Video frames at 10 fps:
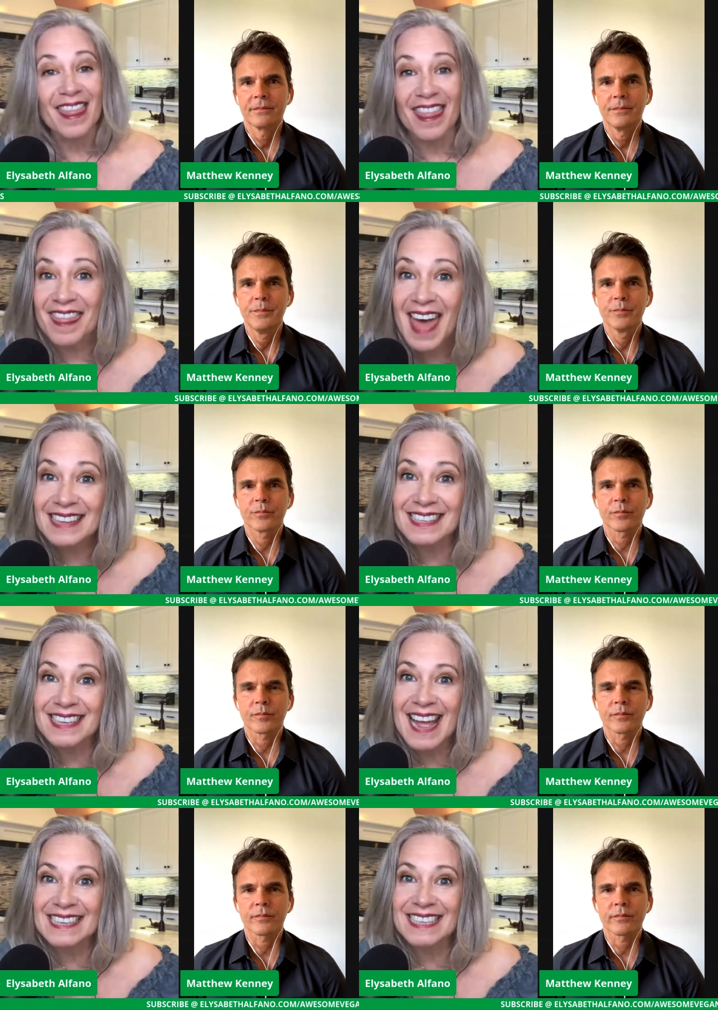Speaker 1: That's
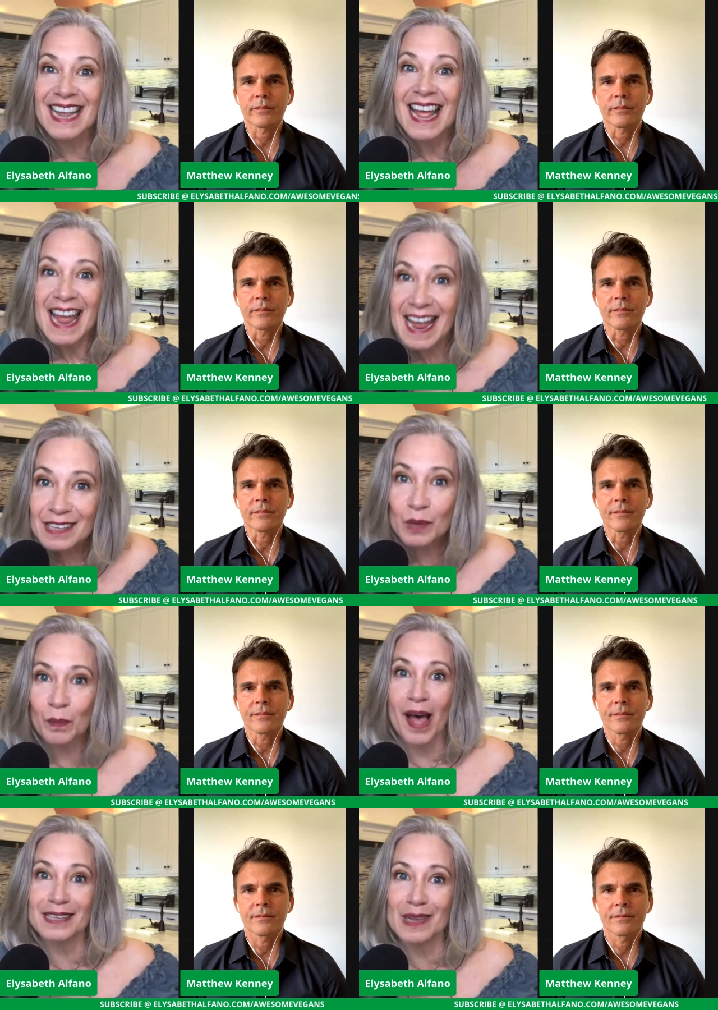it. It's
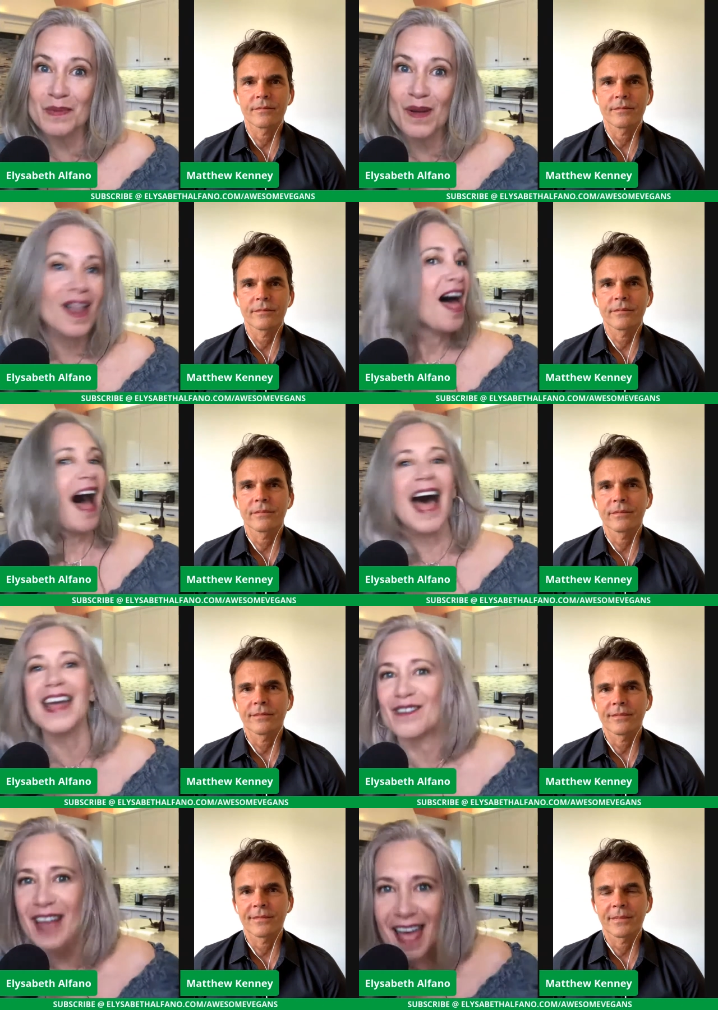possible. I
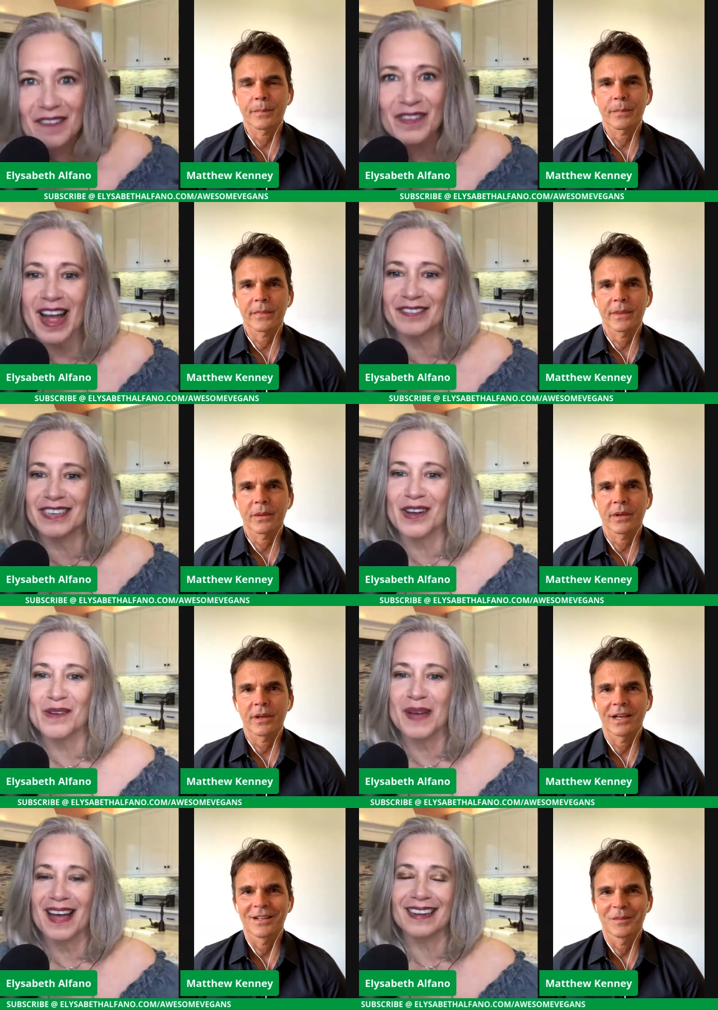don't ever have to go
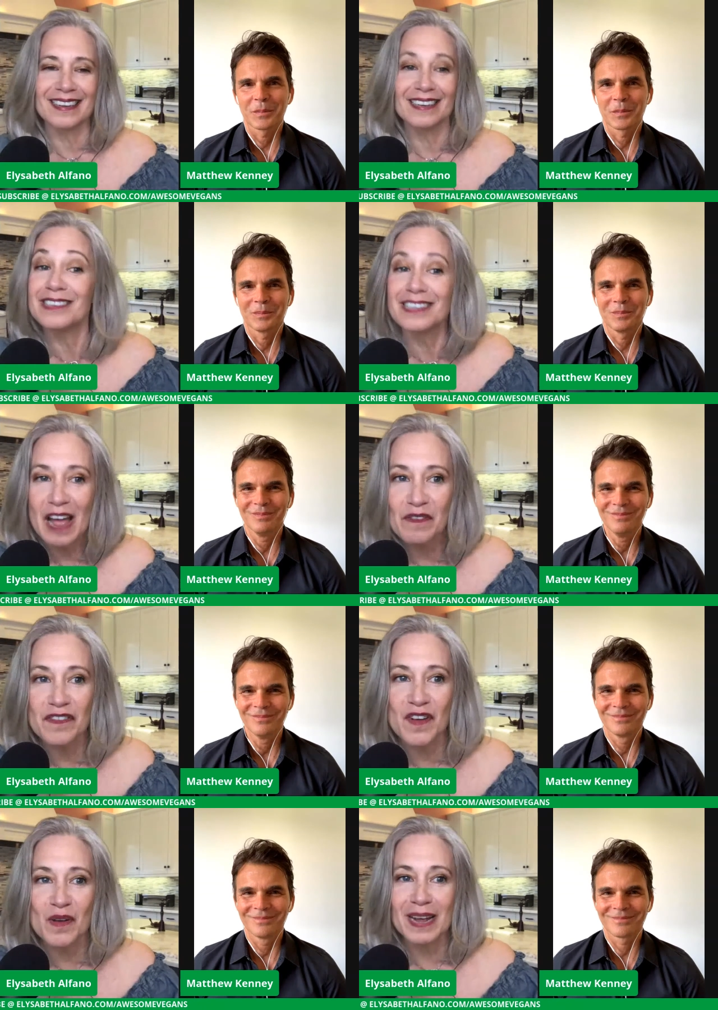back. It was life
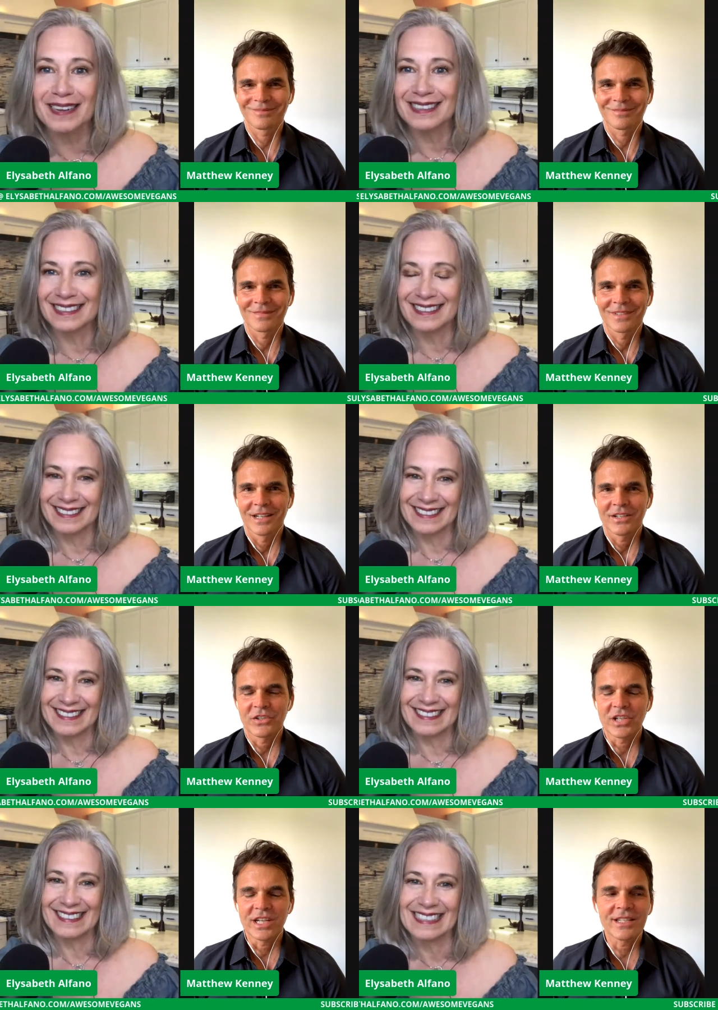affirming.
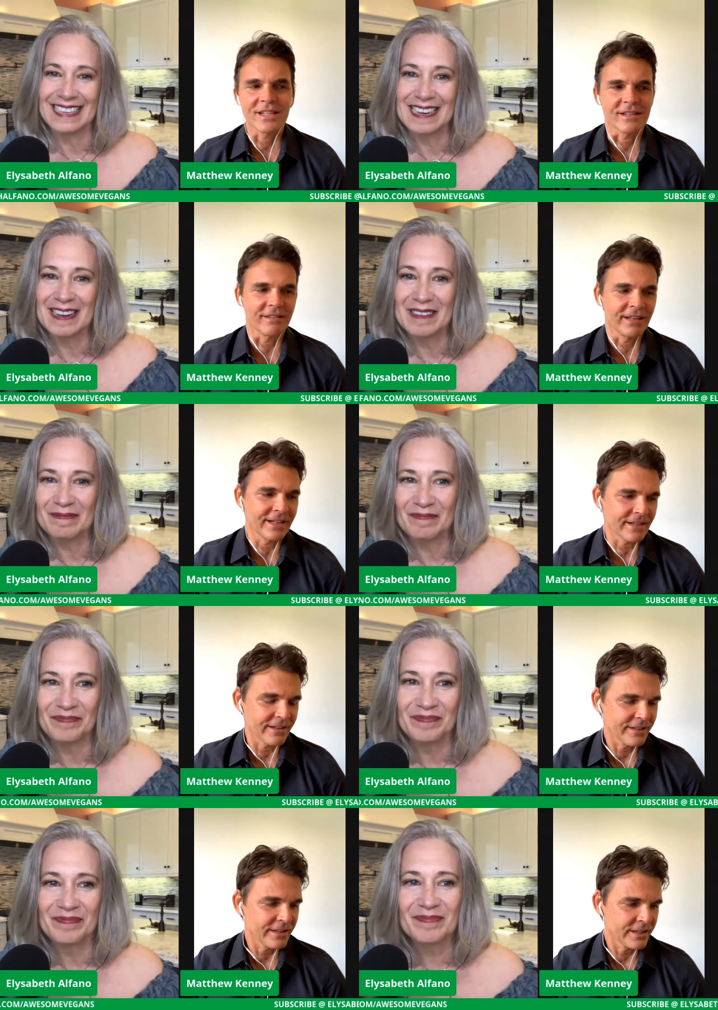
Speaker 2: Cheese is like,
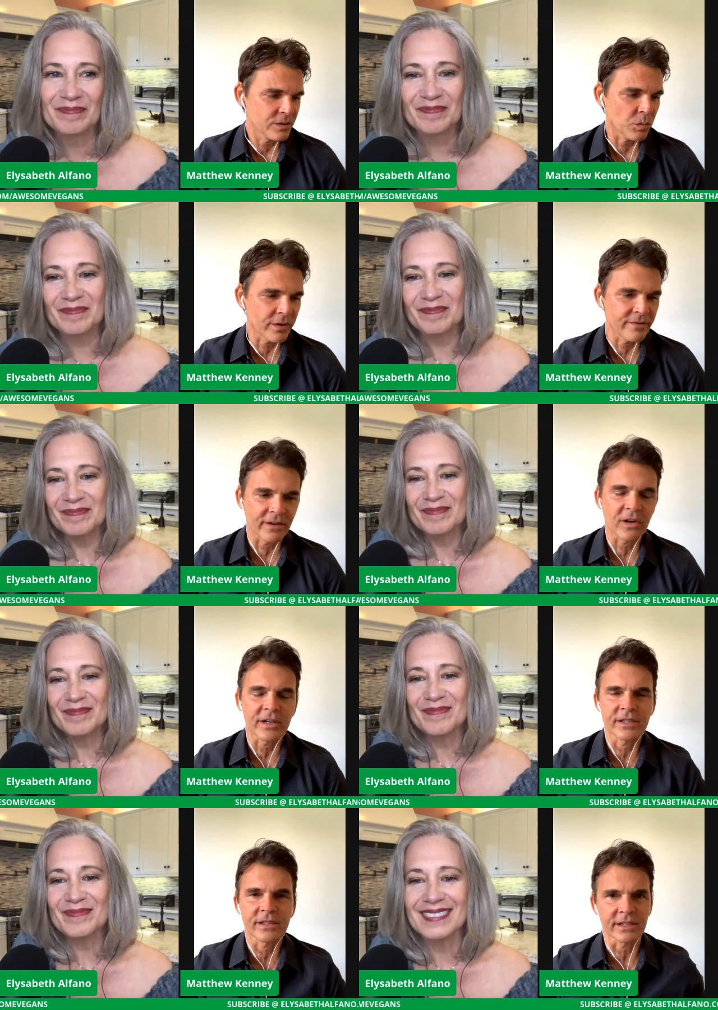it's one of the
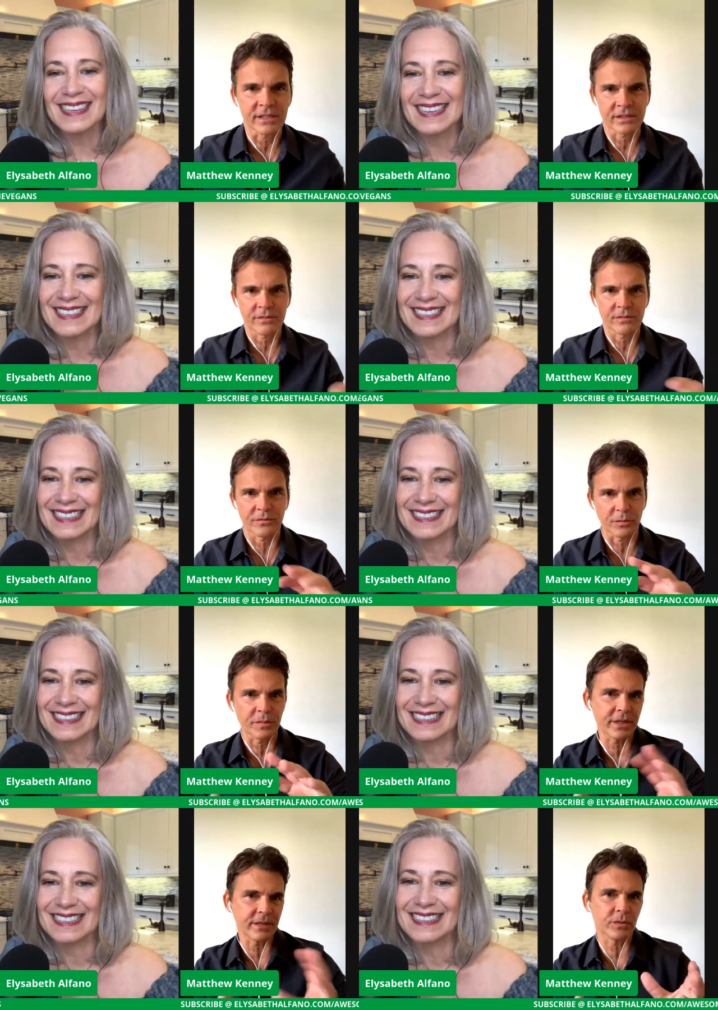hardest things for
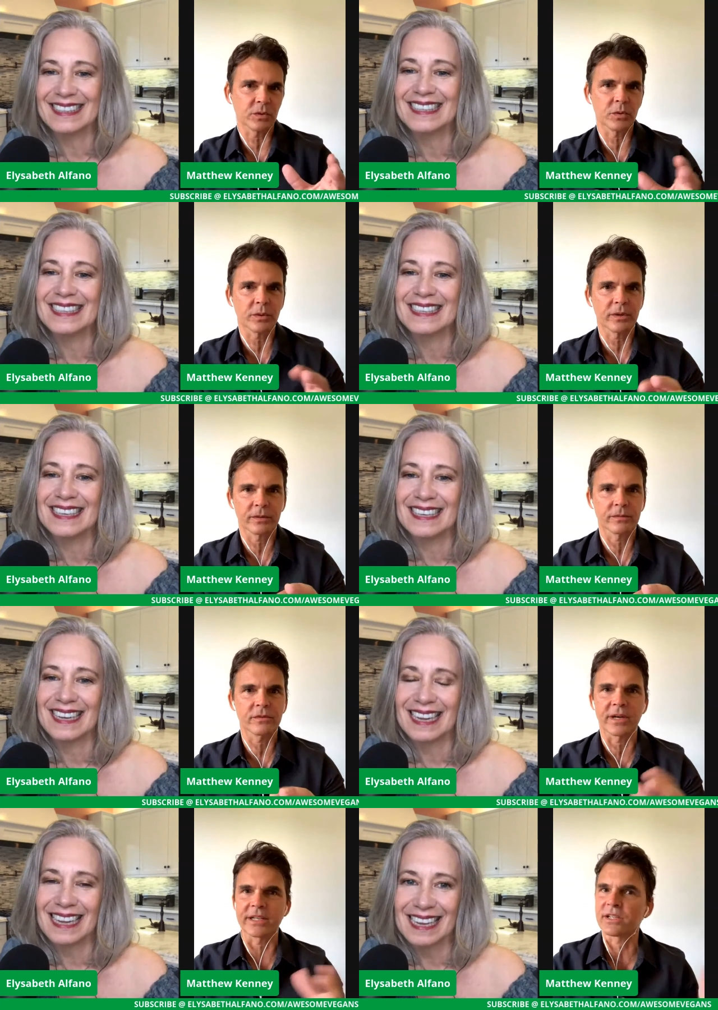people who are
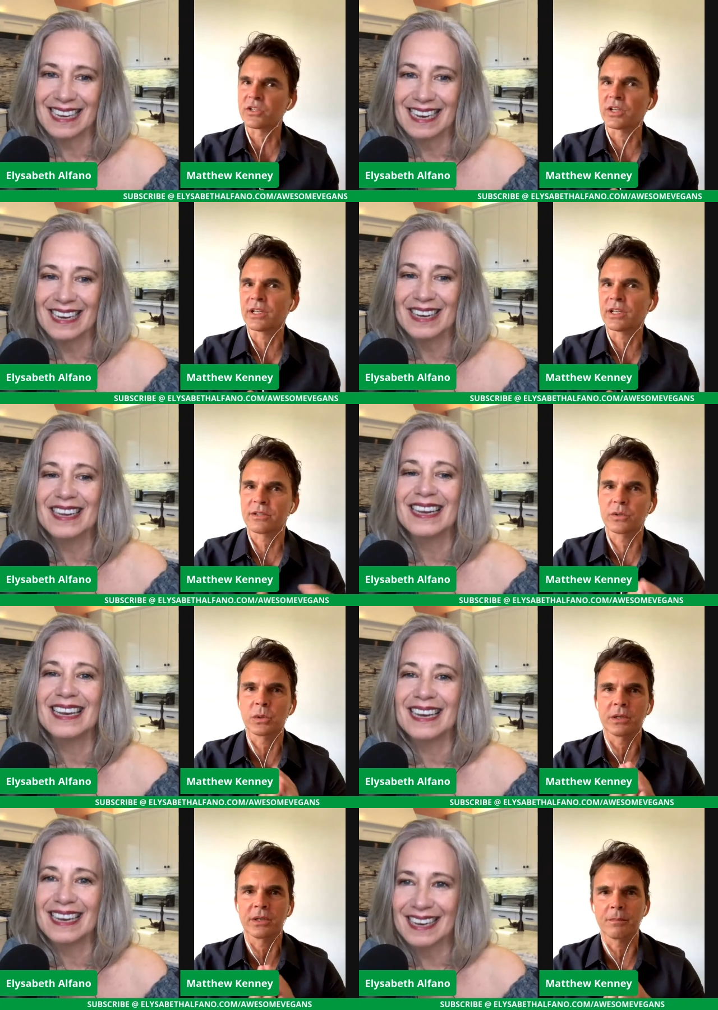transitioning
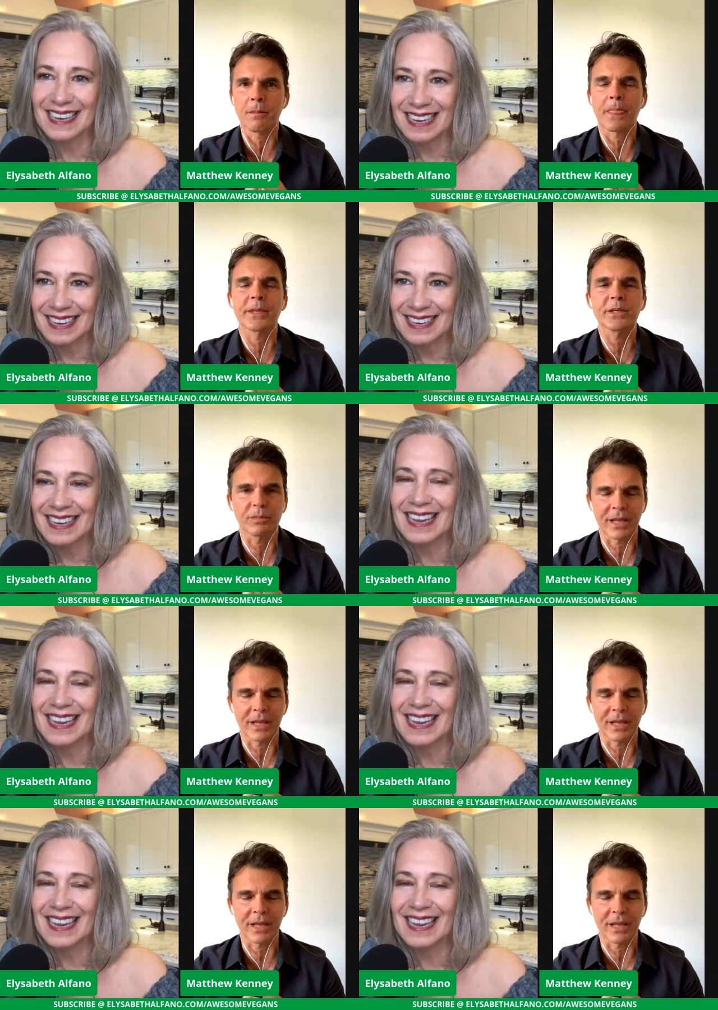to, um, to